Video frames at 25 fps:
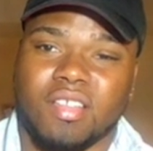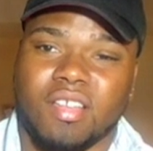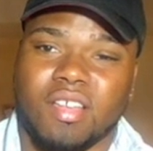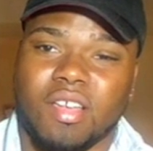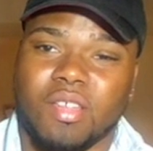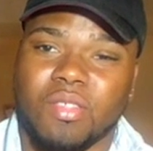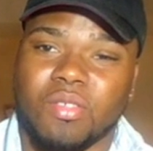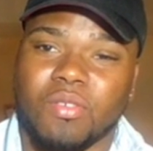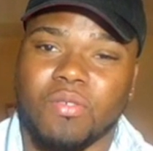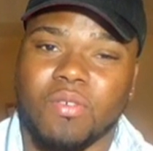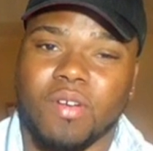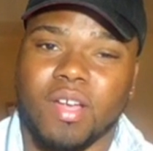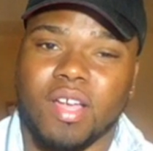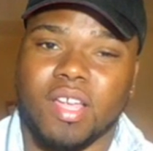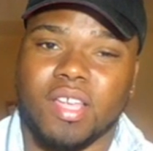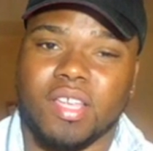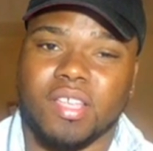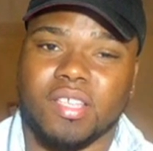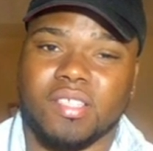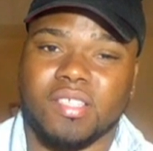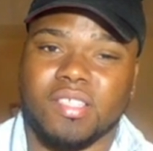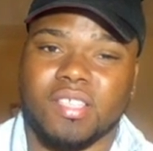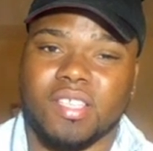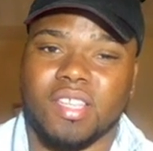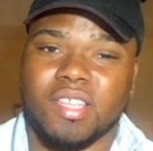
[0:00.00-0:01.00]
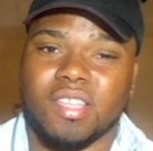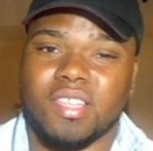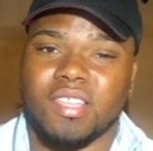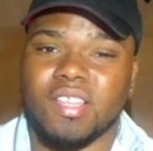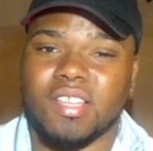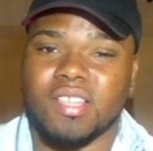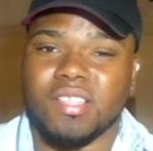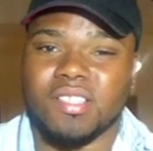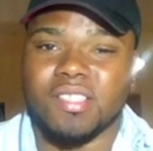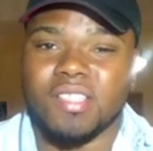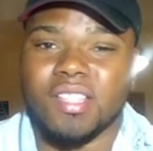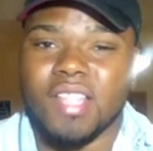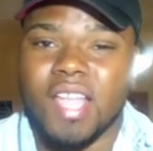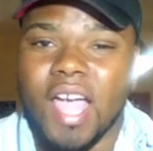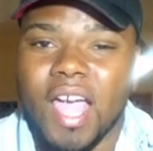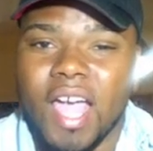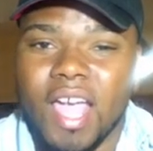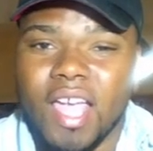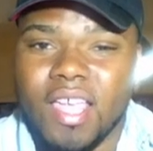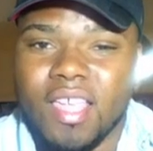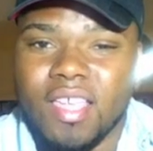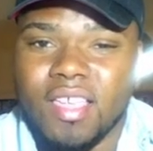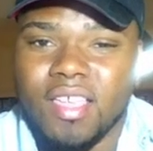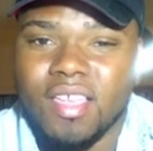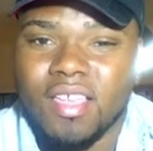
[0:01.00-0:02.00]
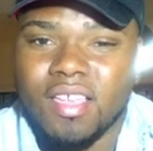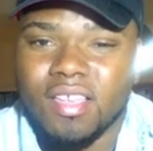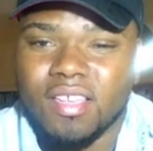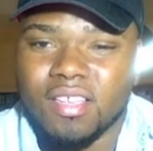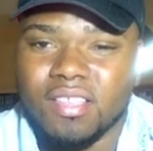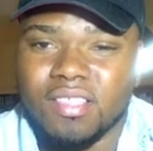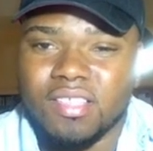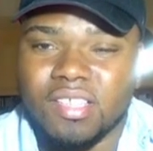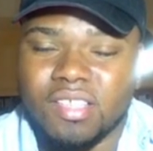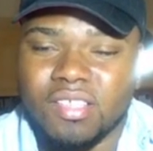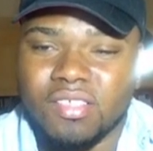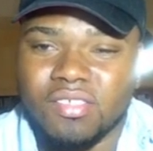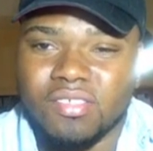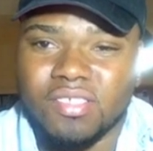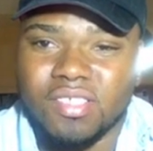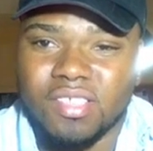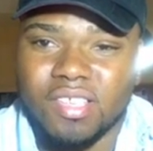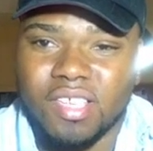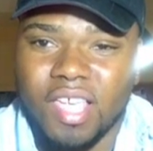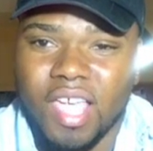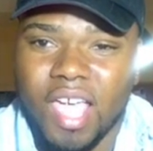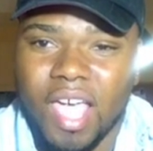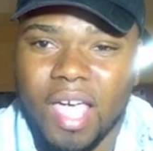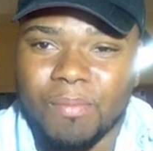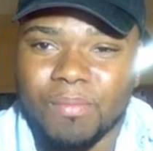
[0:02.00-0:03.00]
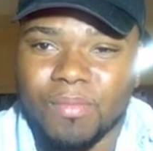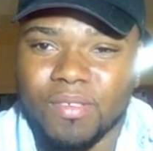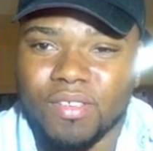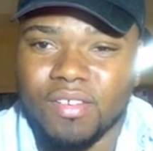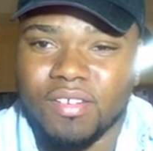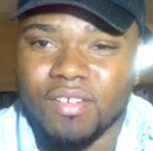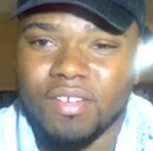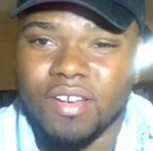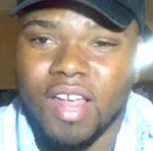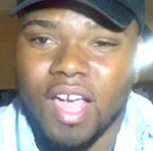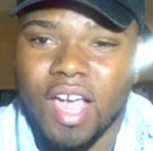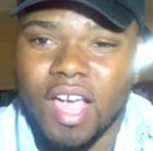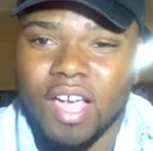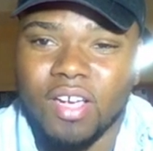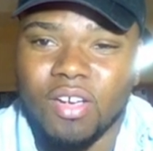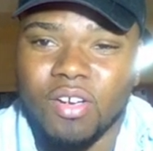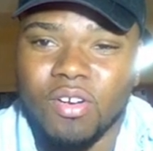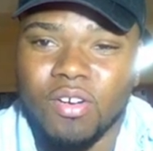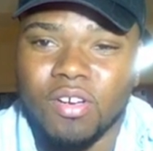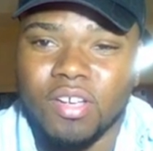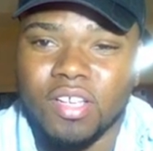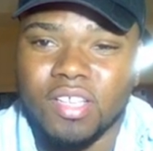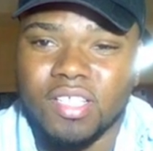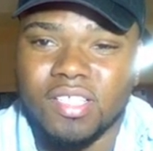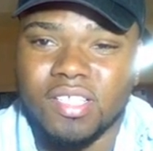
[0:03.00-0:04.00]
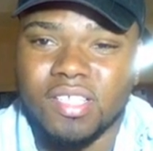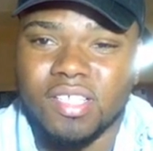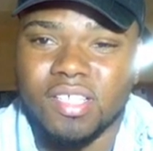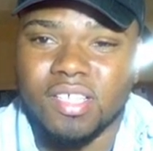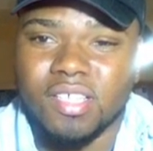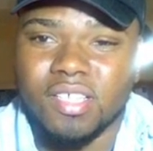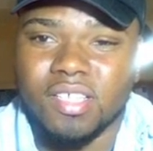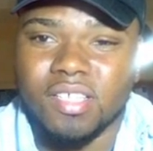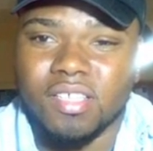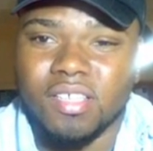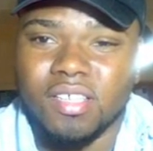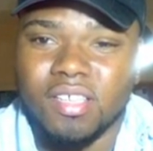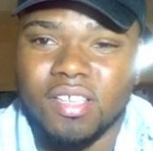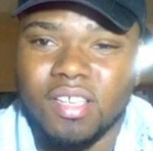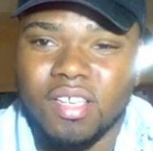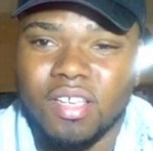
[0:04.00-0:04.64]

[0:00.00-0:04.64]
Otherwise, it does not continuously happen. You're not going to